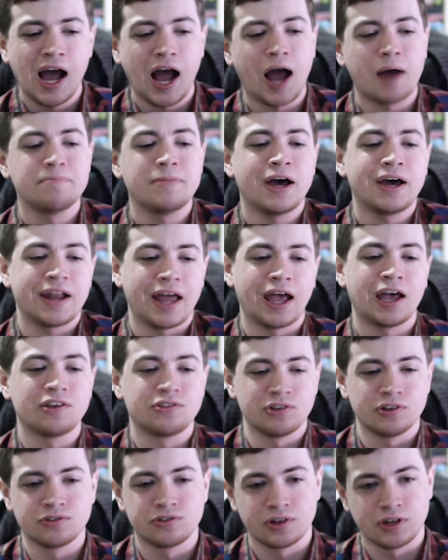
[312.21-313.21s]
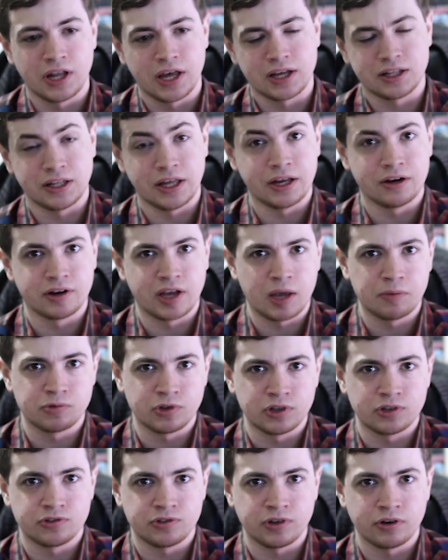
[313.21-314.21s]
I'm not as into like later games
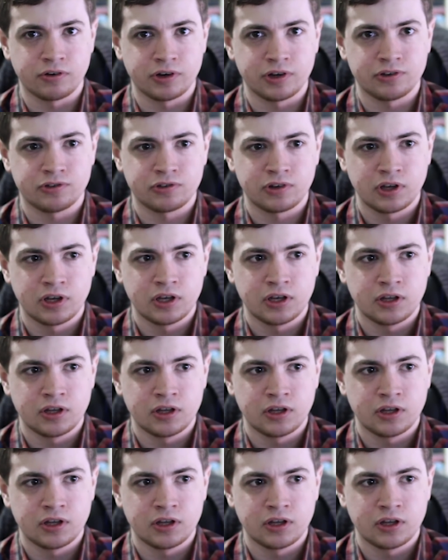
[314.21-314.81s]
in the series.